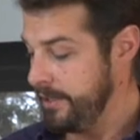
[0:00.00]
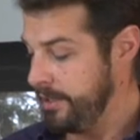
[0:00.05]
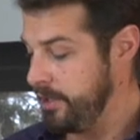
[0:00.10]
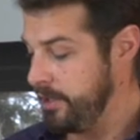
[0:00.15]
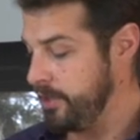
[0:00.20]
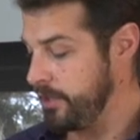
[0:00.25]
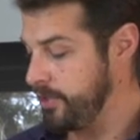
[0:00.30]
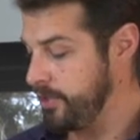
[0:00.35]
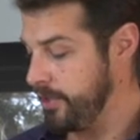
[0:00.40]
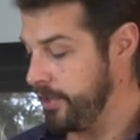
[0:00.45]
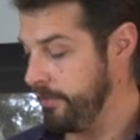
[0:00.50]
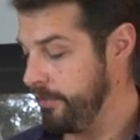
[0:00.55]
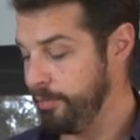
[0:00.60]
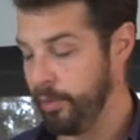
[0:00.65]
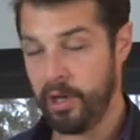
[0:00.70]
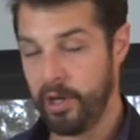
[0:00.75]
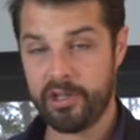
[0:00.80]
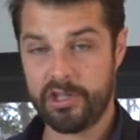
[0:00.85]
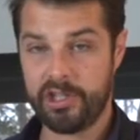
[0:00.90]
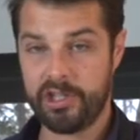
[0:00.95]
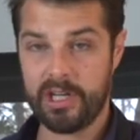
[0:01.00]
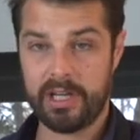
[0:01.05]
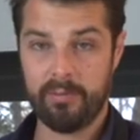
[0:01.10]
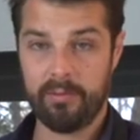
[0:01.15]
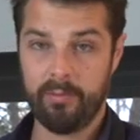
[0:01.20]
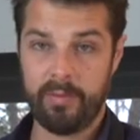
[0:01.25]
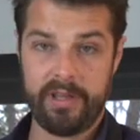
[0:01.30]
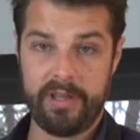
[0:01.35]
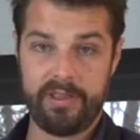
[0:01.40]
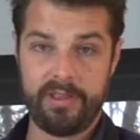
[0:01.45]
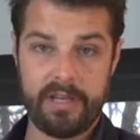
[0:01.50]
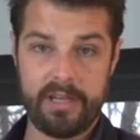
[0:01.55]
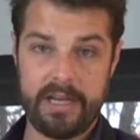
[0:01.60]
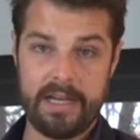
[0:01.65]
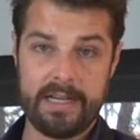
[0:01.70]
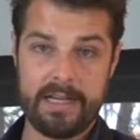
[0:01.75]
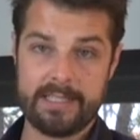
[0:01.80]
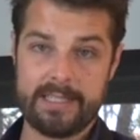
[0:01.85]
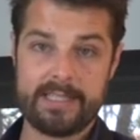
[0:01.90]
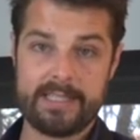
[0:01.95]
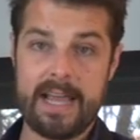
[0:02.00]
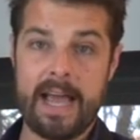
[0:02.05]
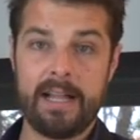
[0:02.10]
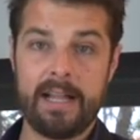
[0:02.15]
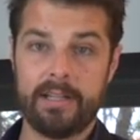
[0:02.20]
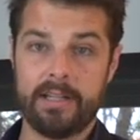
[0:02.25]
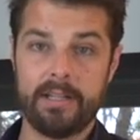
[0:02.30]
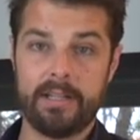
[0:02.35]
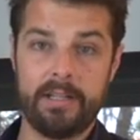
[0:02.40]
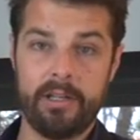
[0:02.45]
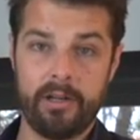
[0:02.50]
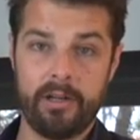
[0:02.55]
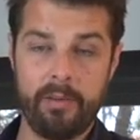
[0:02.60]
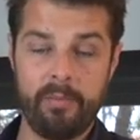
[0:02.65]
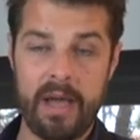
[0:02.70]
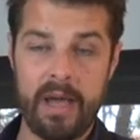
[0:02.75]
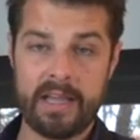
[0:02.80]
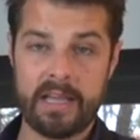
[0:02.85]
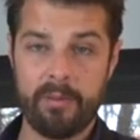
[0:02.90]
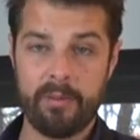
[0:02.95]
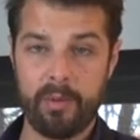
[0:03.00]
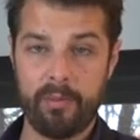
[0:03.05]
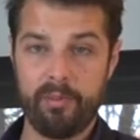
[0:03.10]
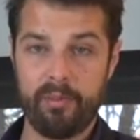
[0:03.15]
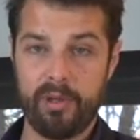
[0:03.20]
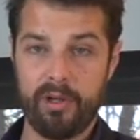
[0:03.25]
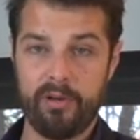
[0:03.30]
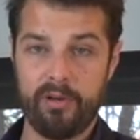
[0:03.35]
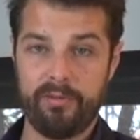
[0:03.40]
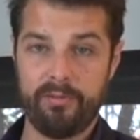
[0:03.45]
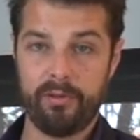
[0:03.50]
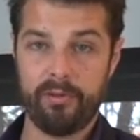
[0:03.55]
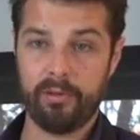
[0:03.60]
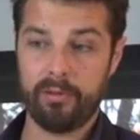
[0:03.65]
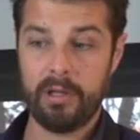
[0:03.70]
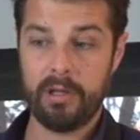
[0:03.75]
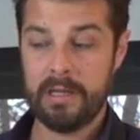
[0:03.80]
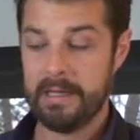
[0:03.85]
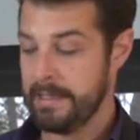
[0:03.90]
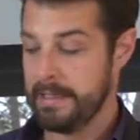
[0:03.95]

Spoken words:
You could serve poached chicken with salad, you know, make up a beautiful